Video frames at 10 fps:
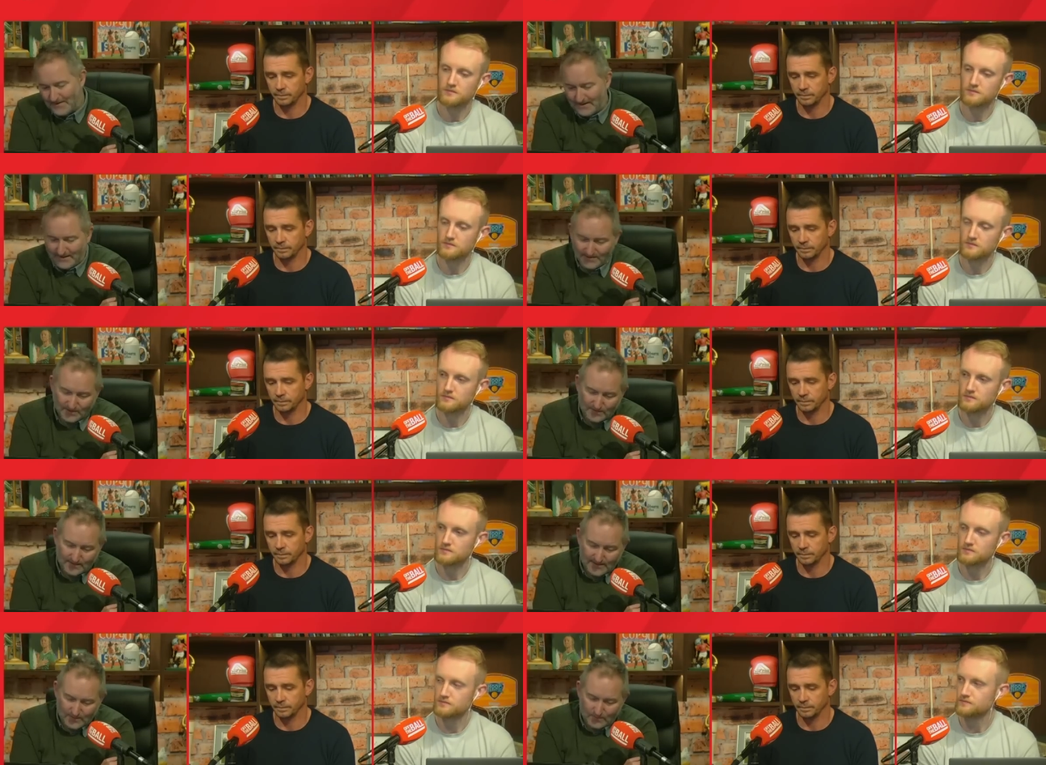Speaker 1: I don't
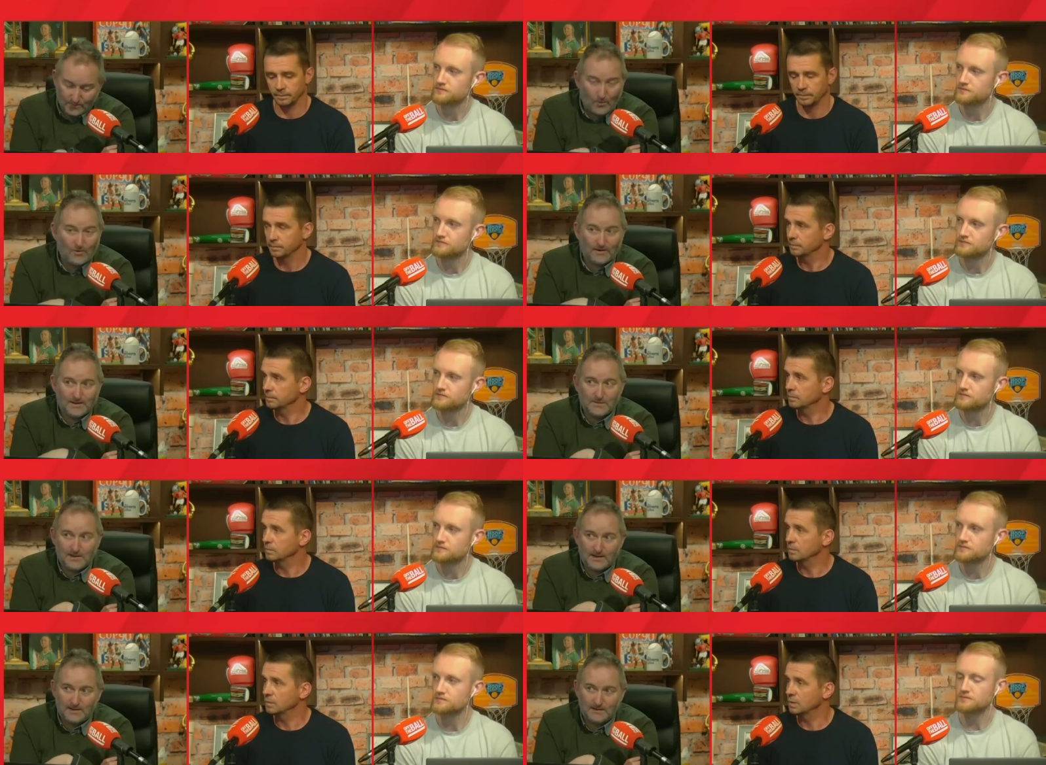know how important this
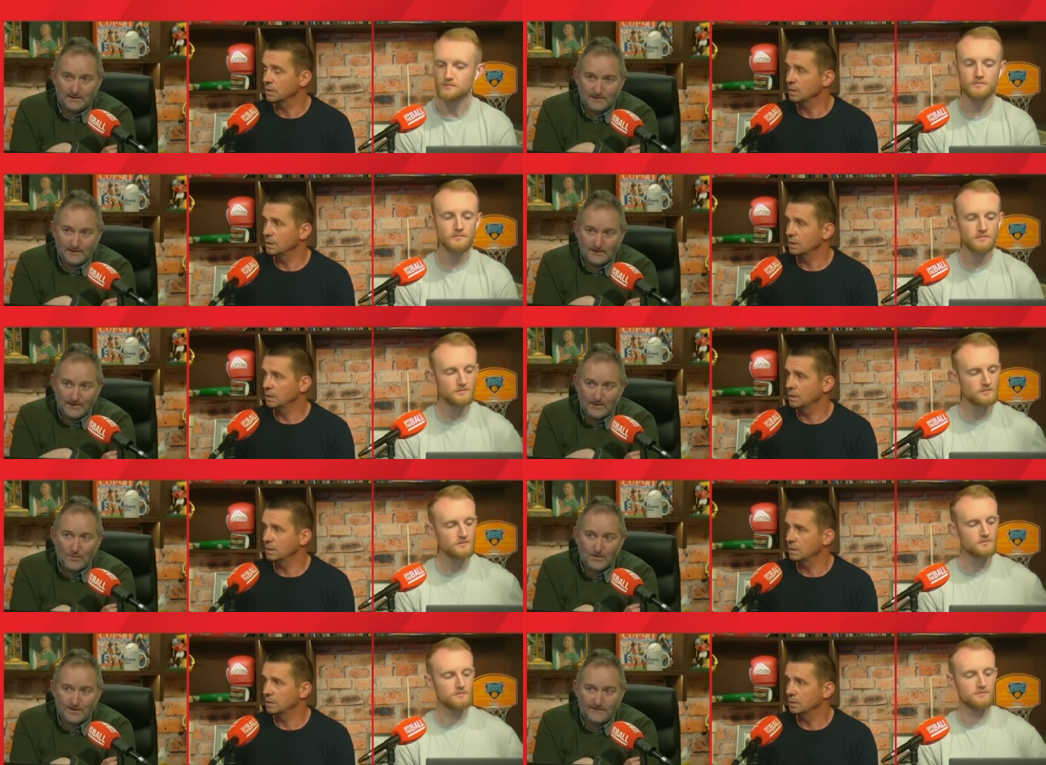week. I don't know how
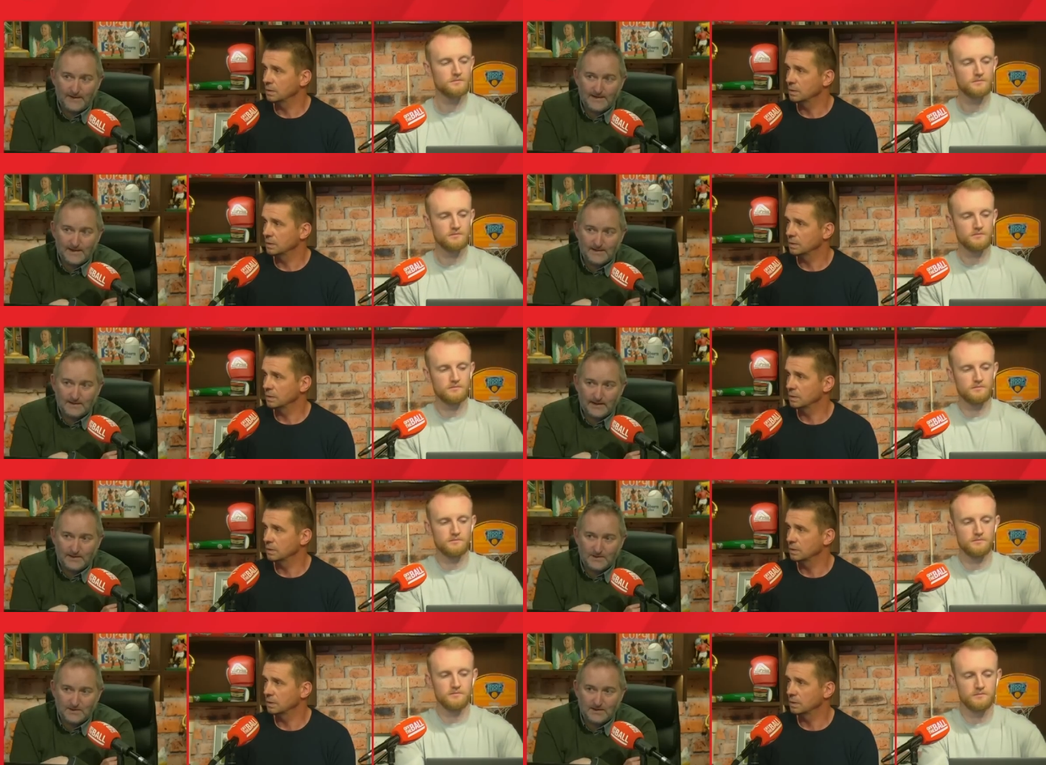important the defeat is. Like,
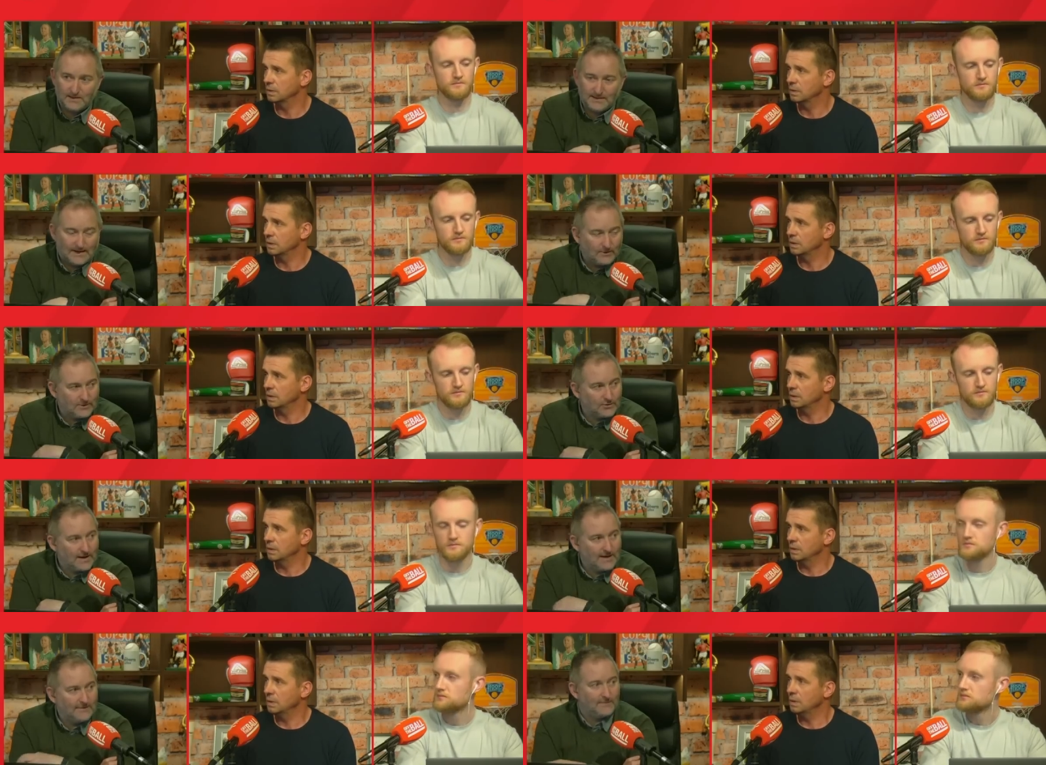it's just a downer in
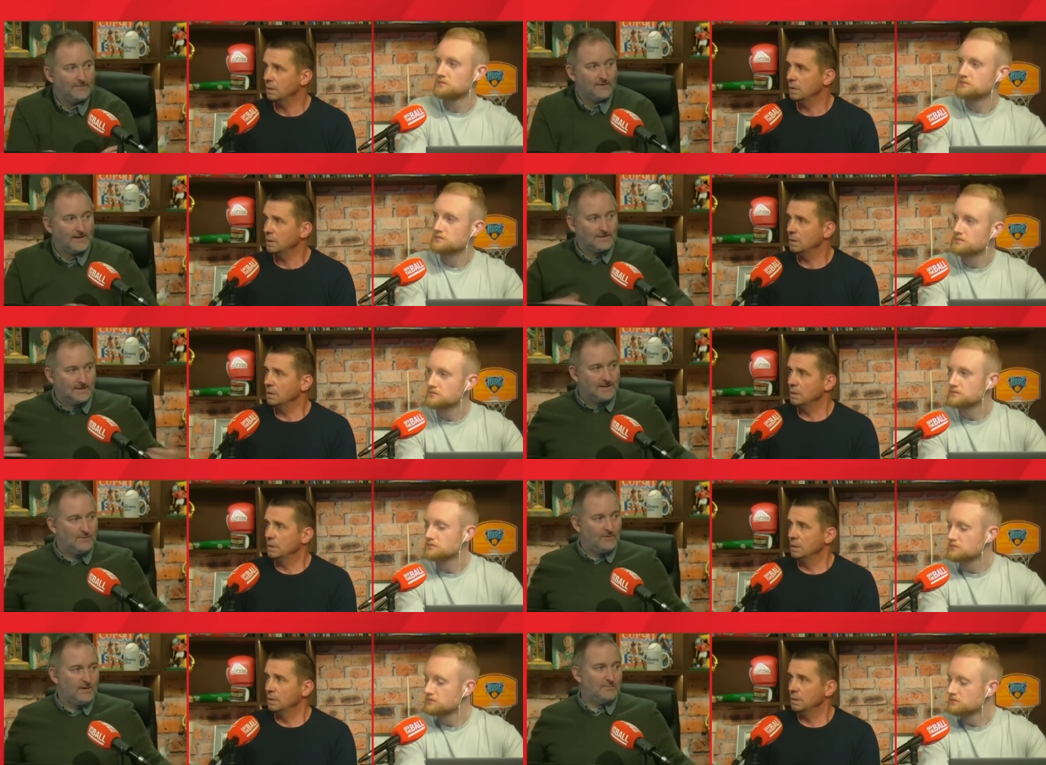training for a few days, and then they
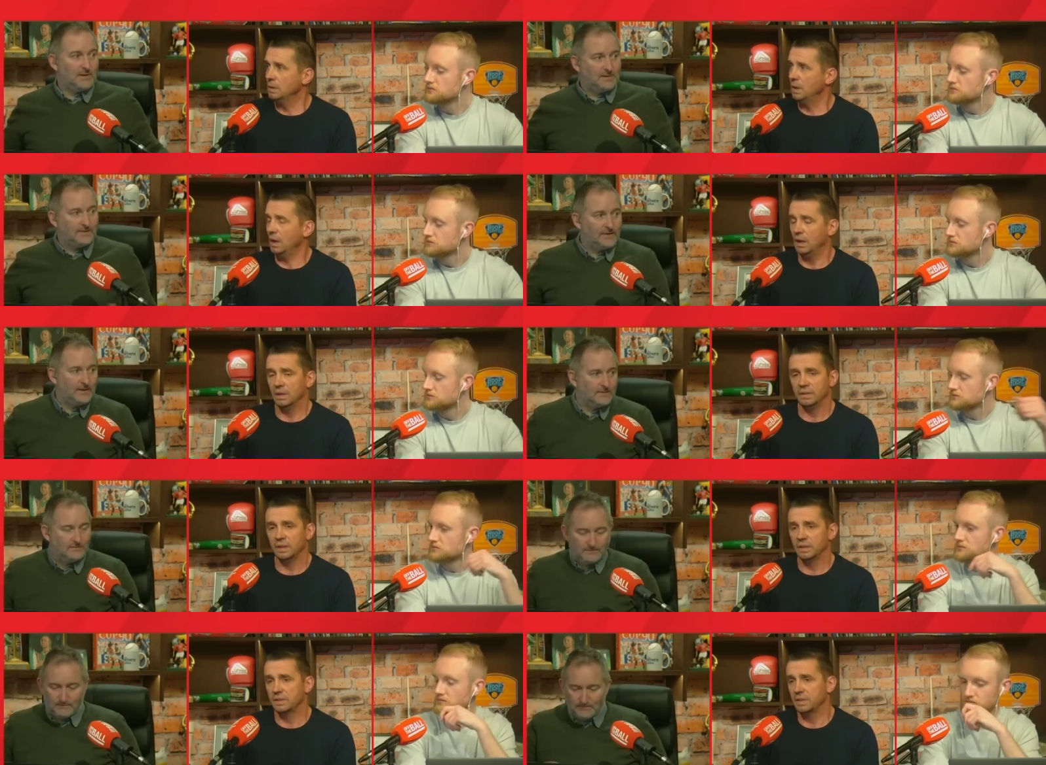move on.
Speaker 2: Because I
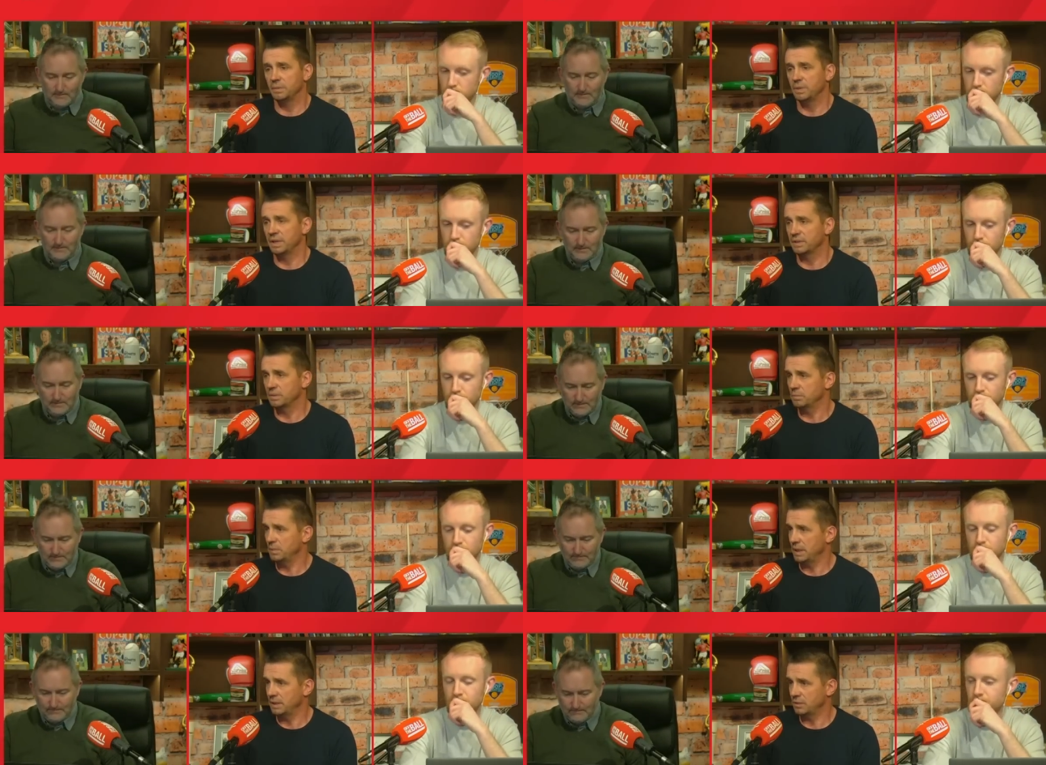think it
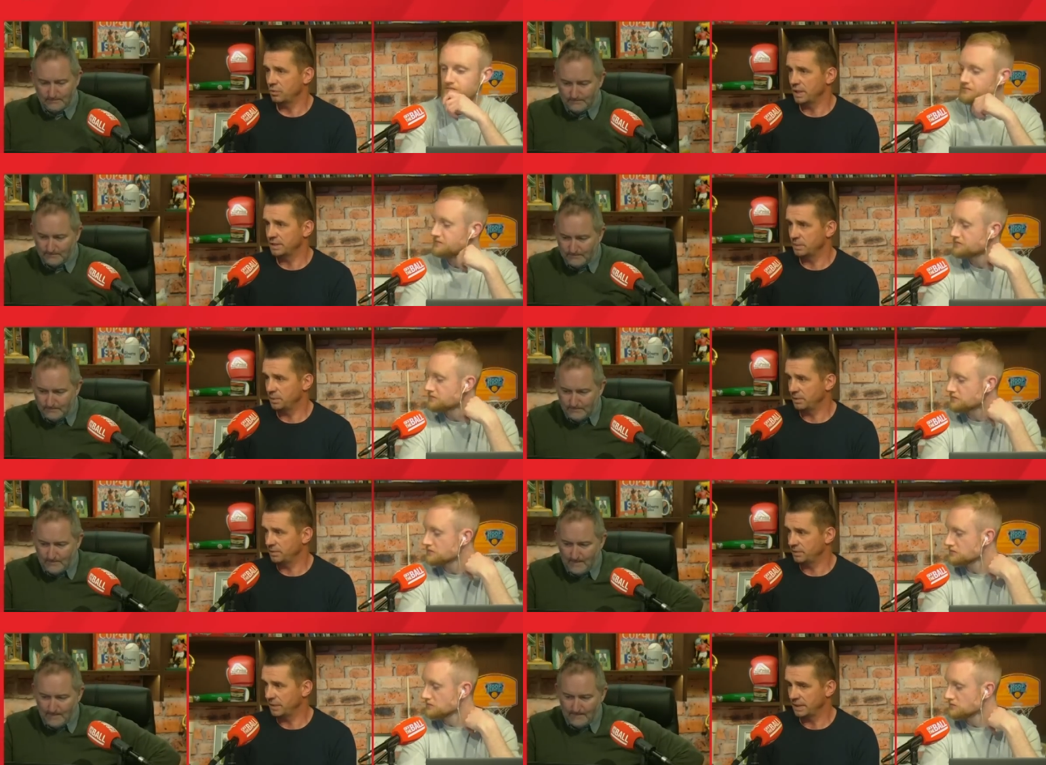creates a bit
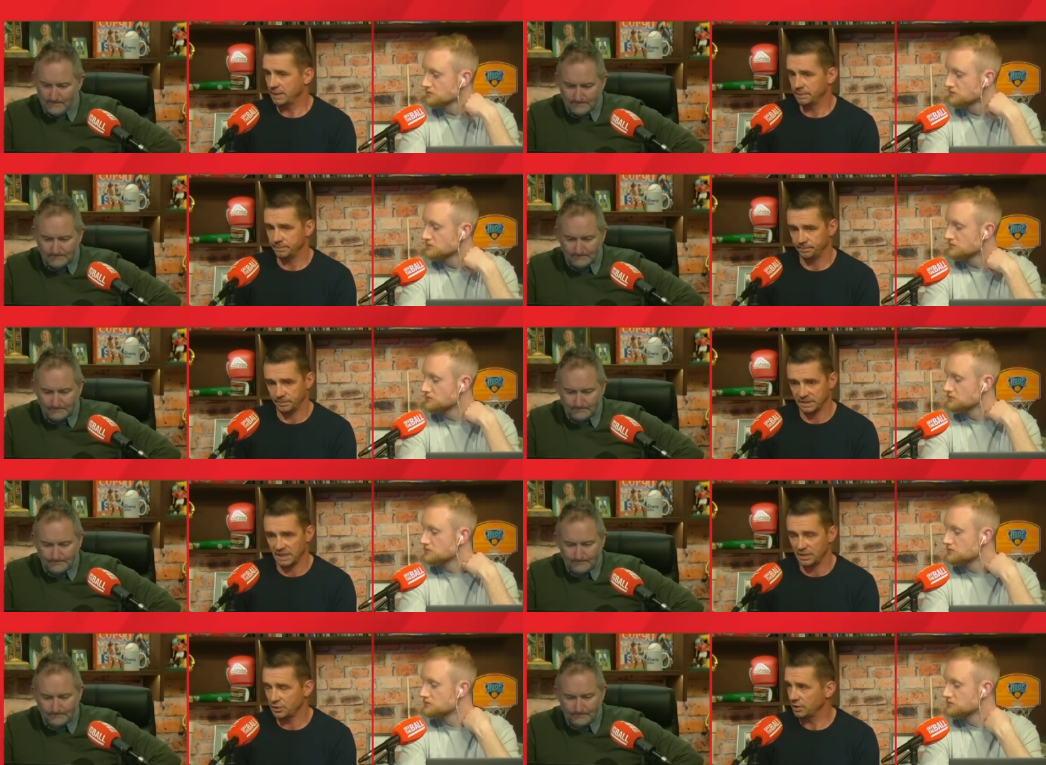of
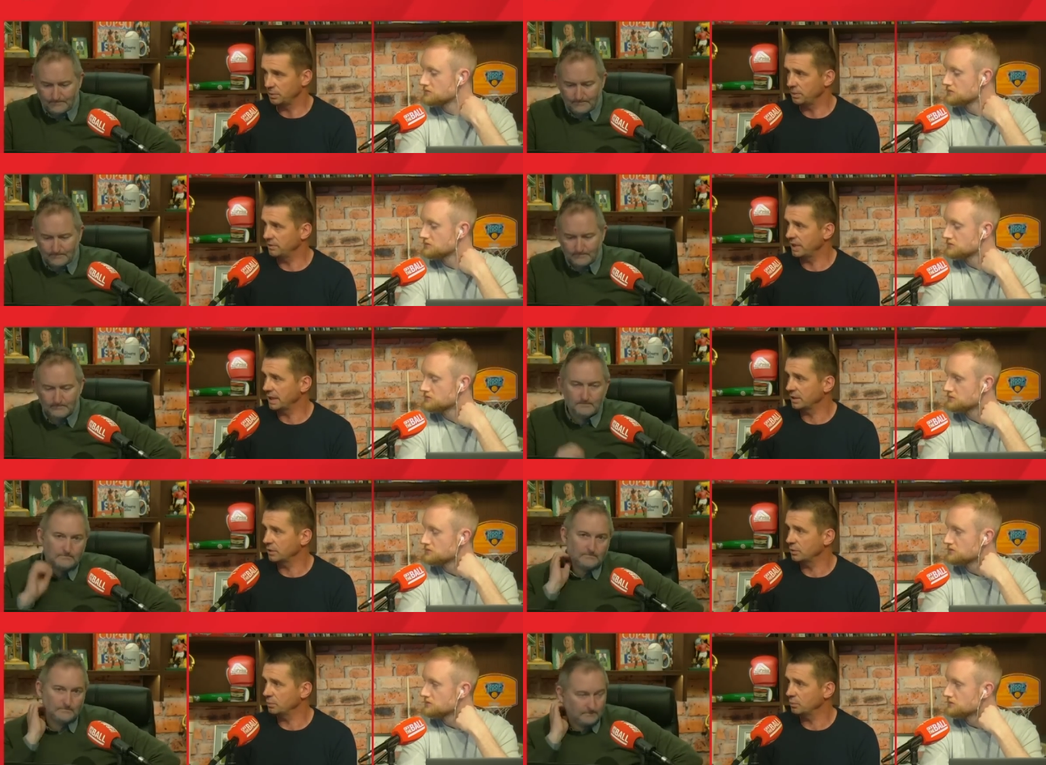tension, a bit of
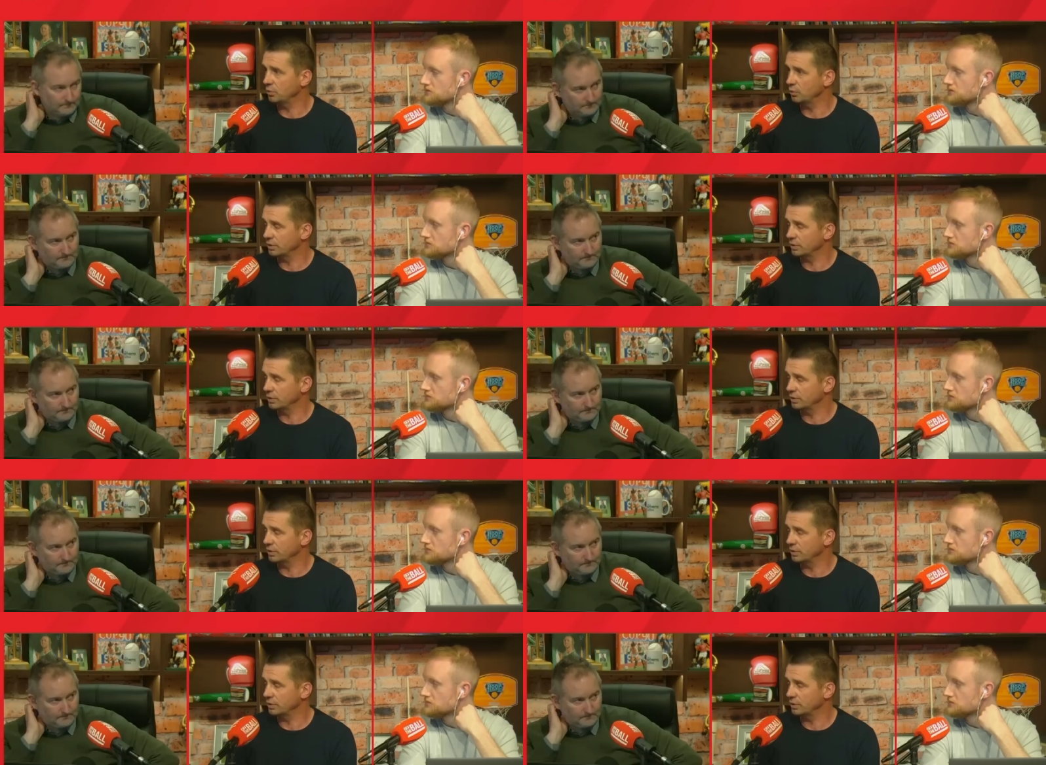anger, more